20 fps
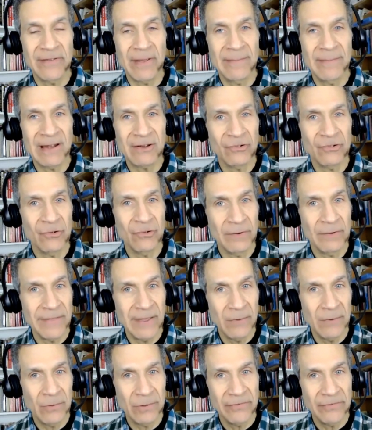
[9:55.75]
I'm not sure if
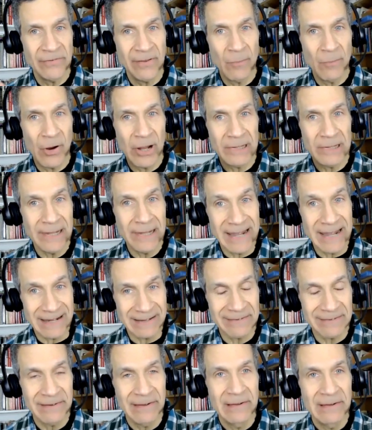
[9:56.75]
they were in some way
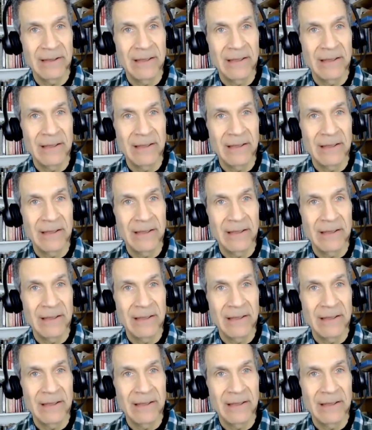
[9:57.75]
linked,